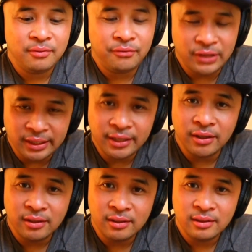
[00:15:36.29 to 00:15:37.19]

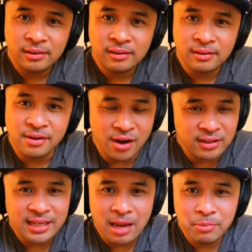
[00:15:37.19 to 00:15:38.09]
feeling
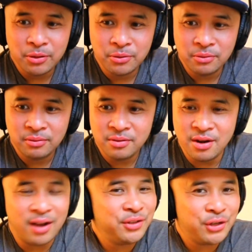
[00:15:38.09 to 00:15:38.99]
not taboo,
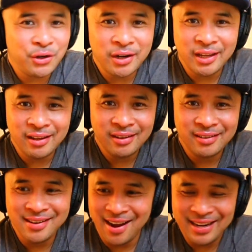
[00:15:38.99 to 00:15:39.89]
not dirty,
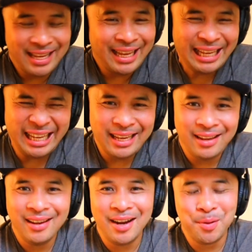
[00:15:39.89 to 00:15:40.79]
not
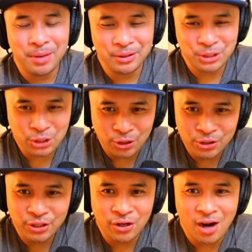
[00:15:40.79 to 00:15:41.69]
icky about
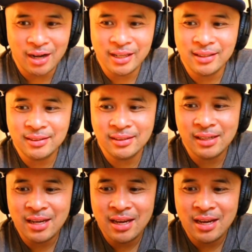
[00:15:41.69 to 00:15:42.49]
charging your audience,